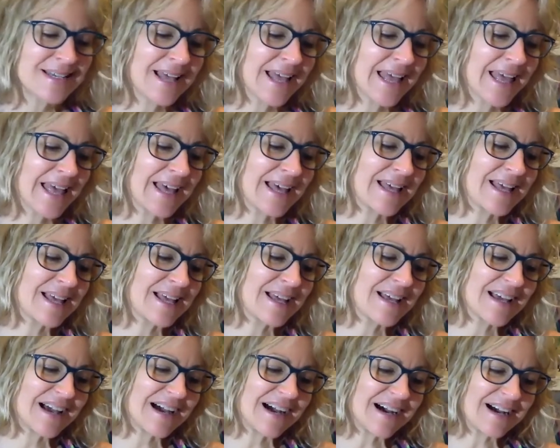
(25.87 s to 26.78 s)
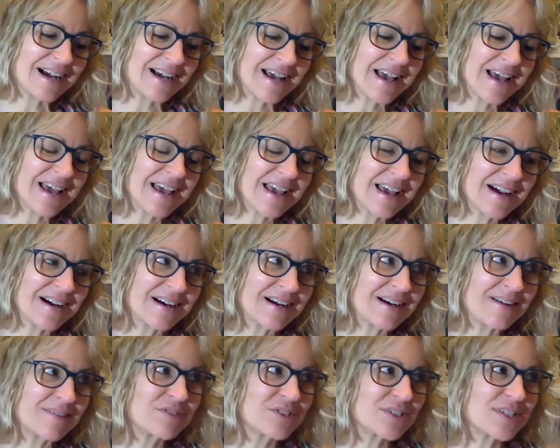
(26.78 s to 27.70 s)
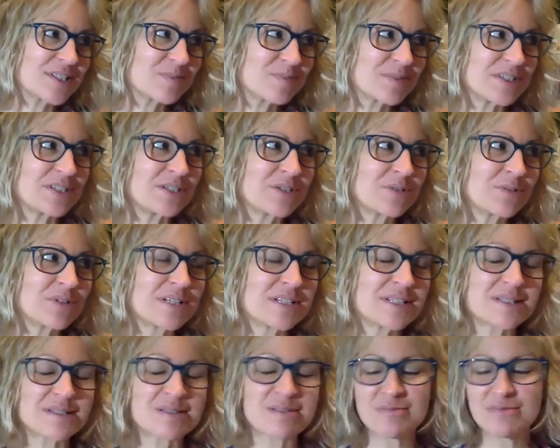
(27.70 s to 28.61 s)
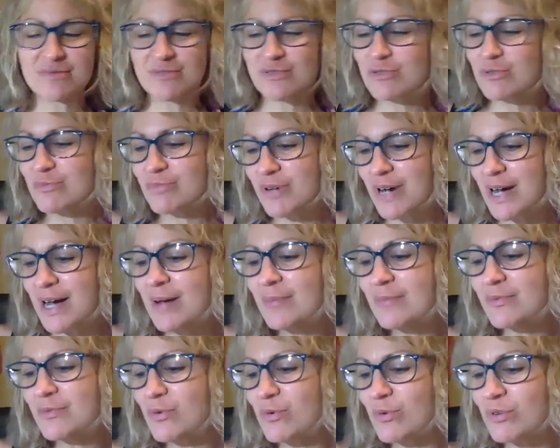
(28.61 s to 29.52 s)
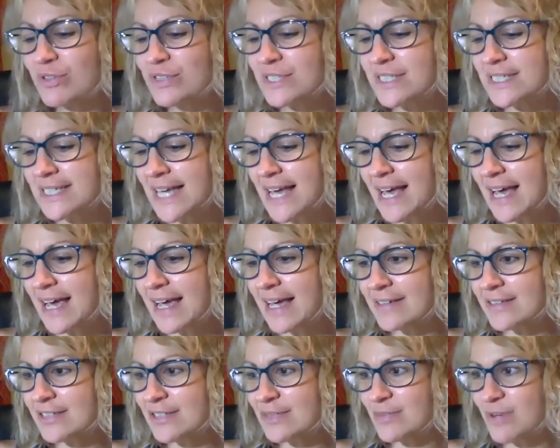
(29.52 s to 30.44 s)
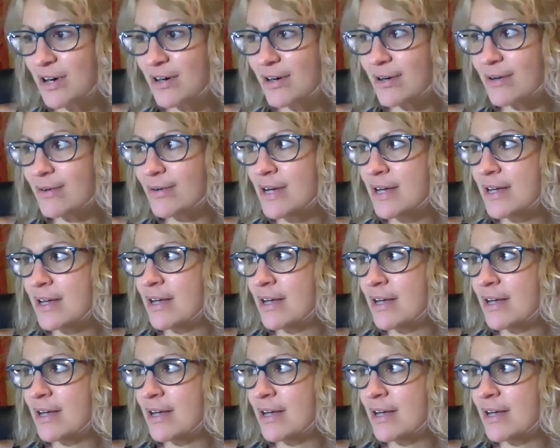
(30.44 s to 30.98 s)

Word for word: And uh, I have just been doing some food prep for today and tomorrow.